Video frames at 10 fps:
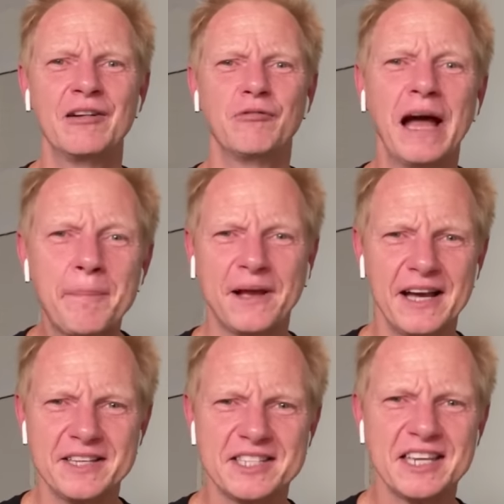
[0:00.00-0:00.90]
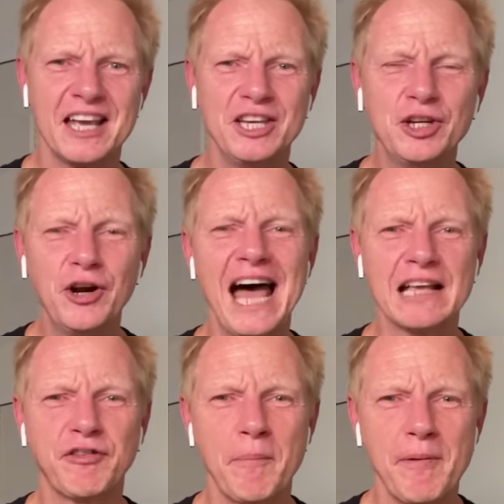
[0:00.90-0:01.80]
Rybkas, you don't
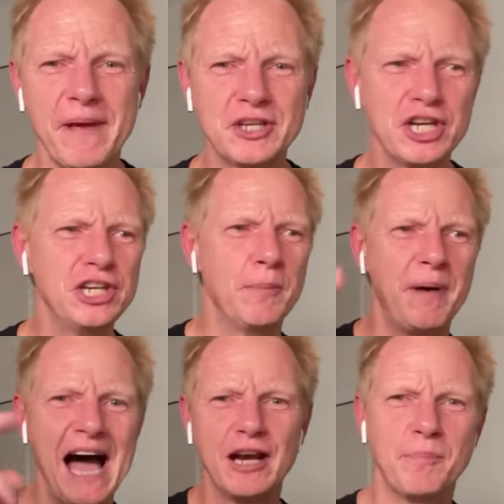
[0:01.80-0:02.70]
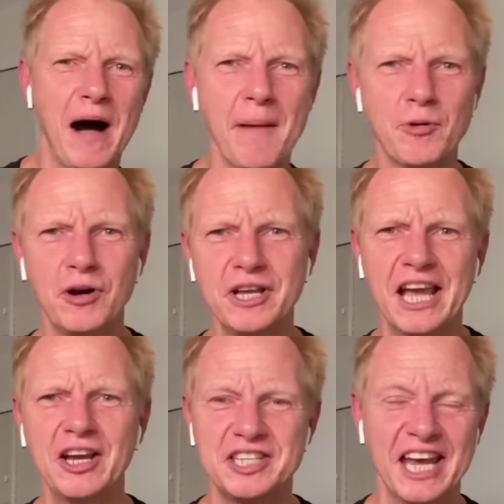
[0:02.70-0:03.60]
ask for permission. You buy your popcorn, you
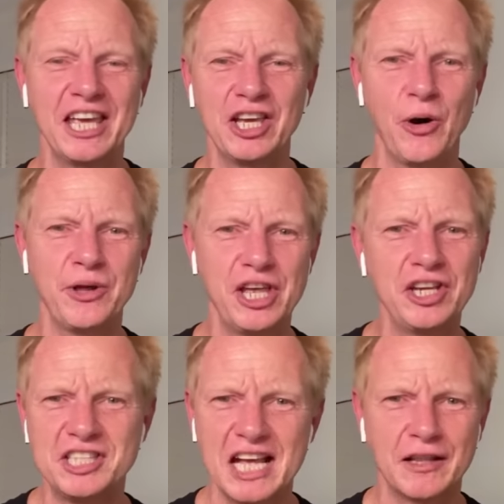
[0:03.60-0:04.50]
get your ticket, you go in there, you take the